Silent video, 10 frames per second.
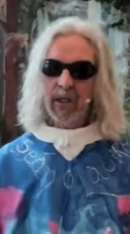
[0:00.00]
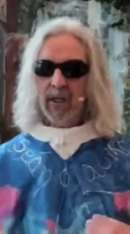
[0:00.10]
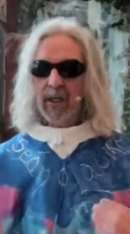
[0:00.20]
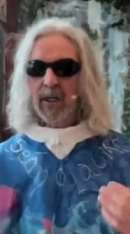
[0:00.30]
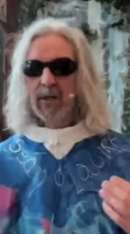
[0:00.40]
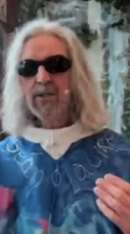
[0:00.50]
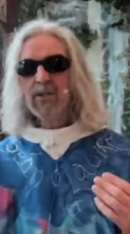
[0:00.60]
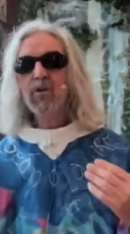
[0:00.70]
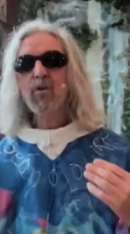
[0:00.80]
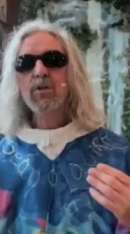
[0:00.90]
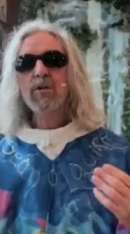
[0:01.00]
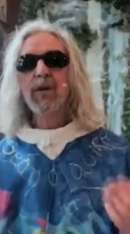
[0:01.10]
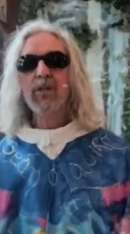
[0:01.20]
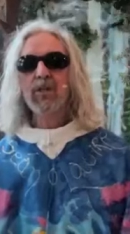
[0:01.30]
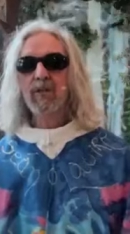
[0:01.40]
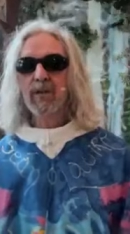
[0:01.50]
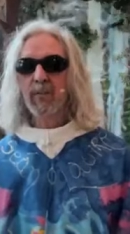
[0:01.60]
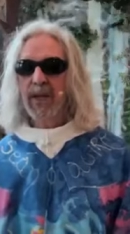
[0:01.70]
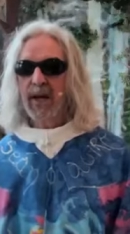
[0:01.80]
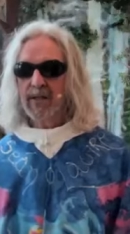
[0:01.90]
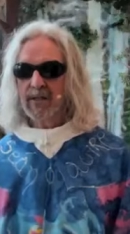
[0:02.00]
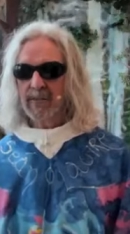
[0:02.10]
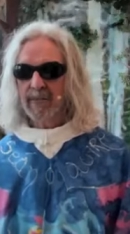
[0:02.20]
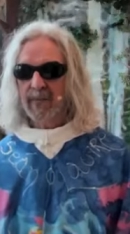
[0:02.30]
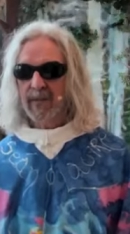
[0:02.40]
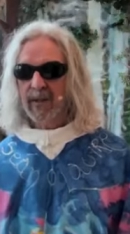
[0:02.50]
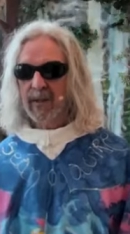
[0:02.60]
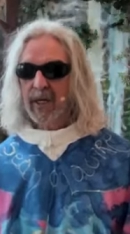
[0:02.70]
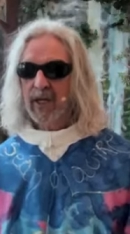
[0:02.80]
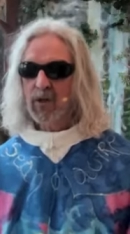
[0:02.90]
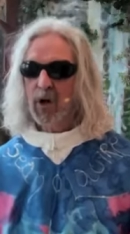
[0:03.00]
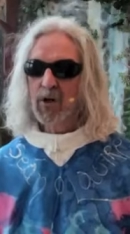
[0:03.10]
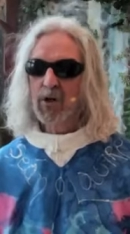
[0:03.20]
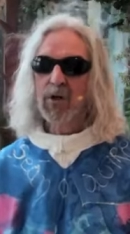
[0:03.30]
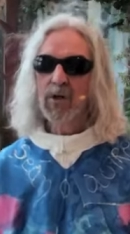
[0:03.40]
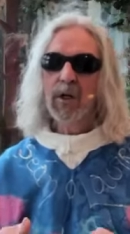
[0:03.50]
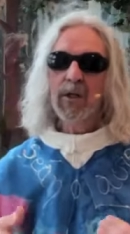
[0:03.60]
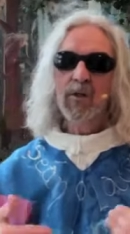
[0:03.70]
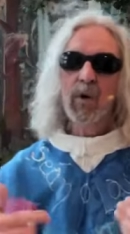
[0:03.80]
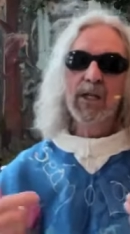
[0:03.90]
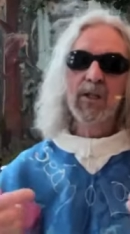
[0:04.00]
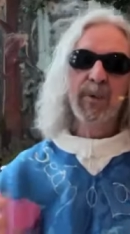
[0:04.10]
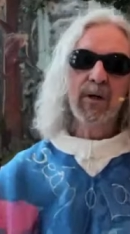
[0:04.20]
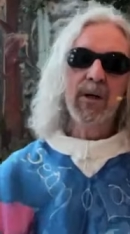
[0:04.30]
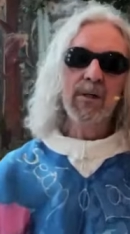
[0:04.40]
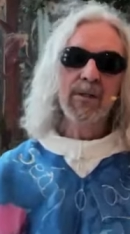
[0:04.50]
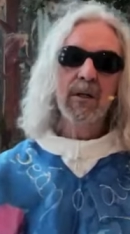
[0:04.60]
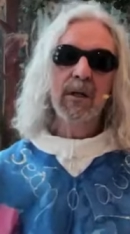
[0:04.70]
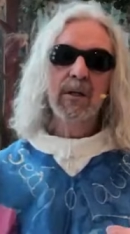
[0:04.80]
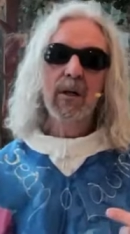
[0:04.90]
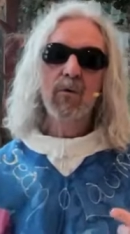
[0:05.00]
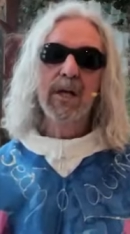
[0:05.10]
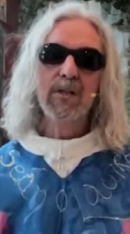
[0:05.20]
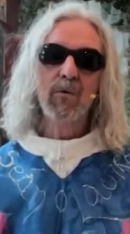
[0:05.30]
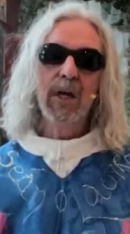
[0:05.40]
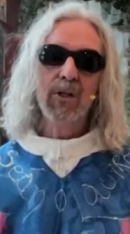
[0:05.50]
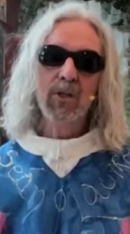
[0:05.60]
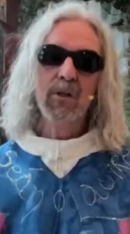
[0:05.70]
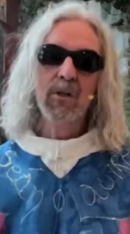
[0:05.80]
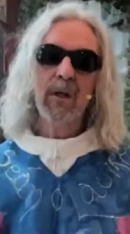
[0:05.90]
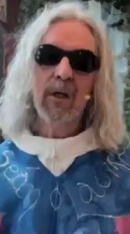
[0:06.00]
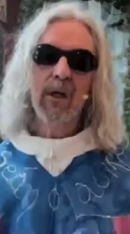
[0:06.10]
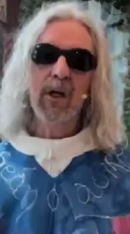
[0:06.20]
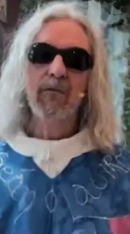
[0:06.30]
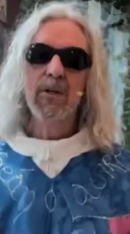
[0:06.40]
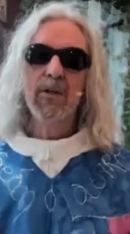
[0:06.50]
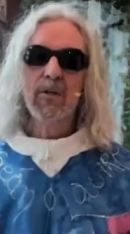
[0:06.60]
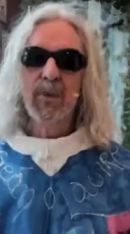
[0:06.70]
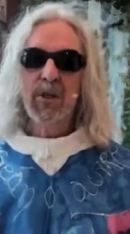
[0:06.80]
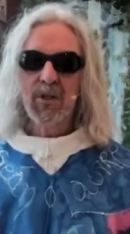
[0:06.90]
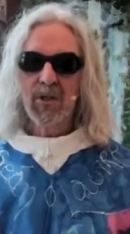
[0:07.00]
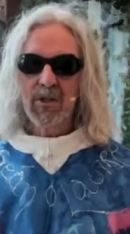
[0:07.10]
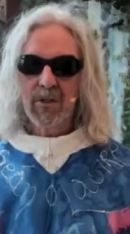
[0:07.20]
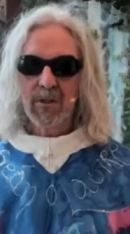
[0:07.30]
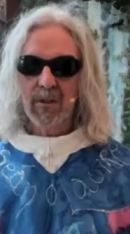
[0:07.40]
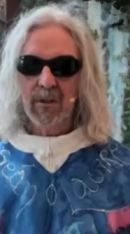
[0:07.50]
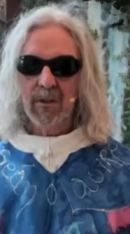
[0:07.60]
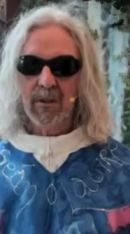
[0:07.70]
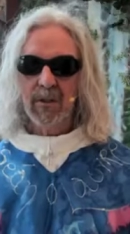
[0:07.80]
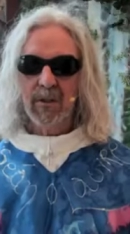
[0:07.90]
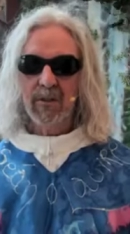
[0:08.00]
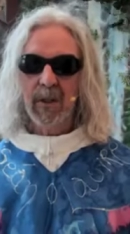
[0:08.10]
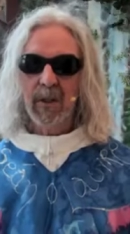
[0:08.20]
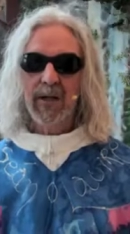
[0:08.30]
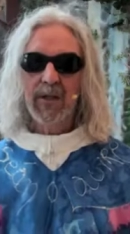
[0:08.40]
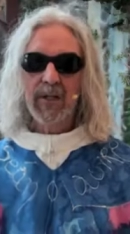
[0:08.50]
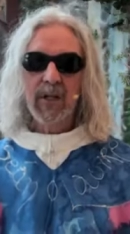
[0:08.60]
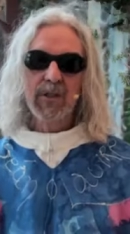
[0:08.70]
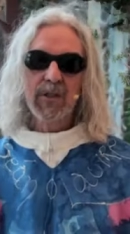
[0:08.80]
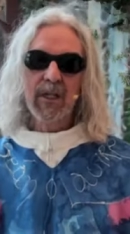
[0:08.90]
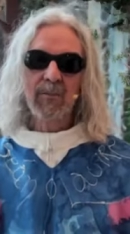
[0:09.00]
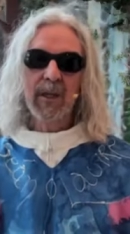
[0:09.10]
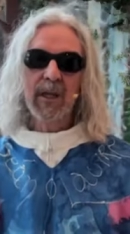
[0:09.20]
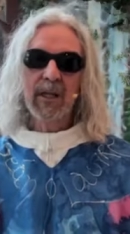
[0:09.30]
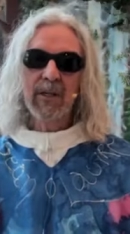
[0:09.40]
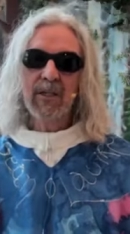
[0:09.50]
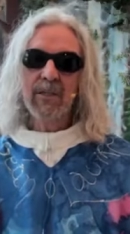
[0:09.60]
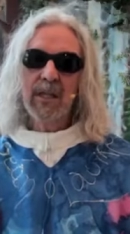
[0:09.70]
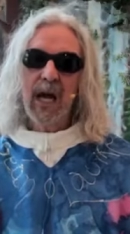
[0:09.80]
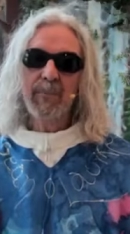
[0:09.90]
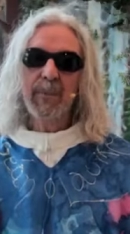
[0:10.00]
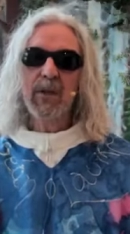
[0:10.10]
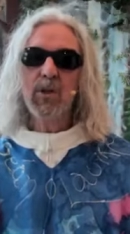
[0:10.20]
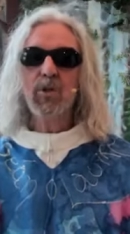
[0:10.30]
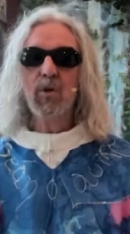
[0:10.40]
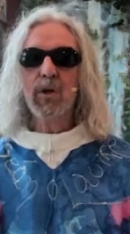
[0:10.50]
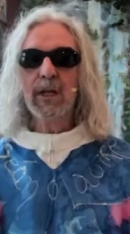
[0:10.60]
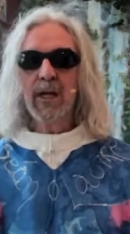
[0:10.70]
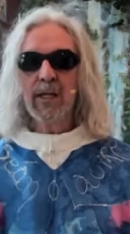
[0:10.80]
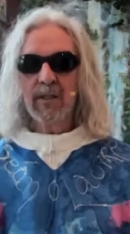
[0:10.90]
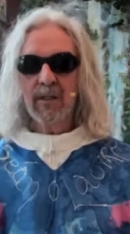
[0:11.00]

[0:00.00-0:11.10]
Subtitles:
It is the crucifixion of the planet in order to experience the resurrection of the species. And it's interesting to me that this is happening during Lent